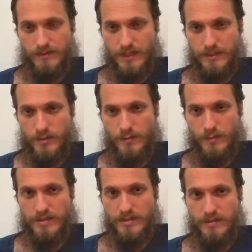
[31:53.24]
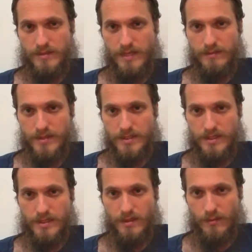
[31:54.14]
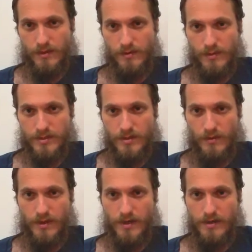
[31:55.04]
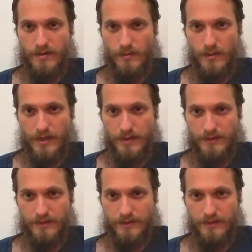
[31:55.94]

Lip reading: And just spend some time sitting with what's going on in your body.